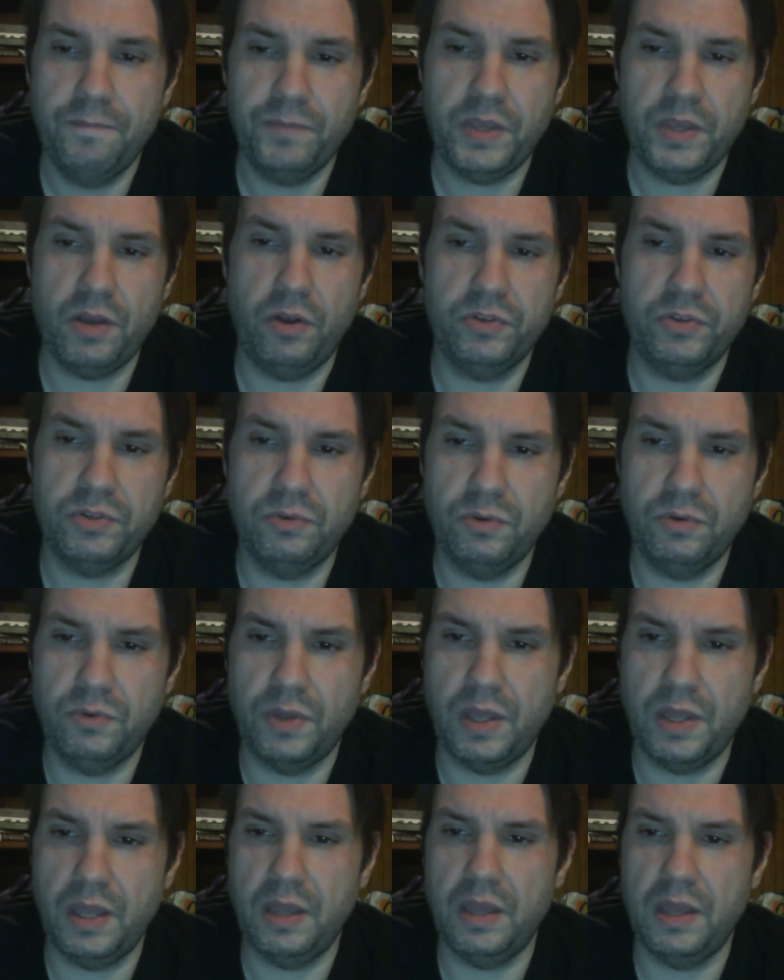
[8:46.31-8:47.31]
They also
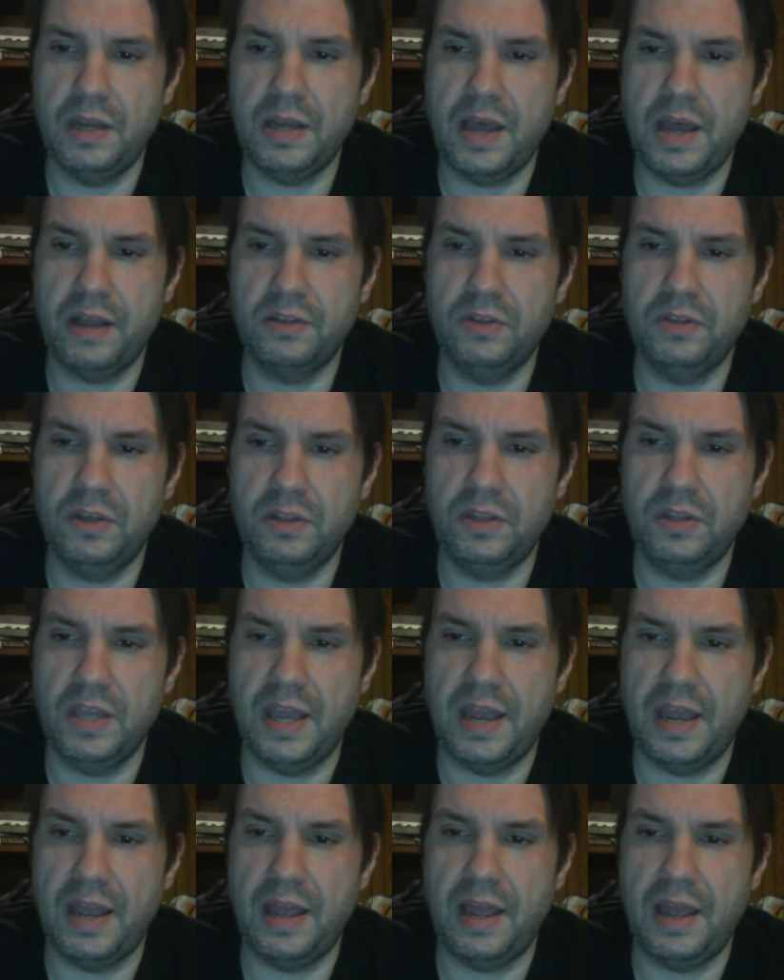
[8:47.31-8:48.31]
enacted the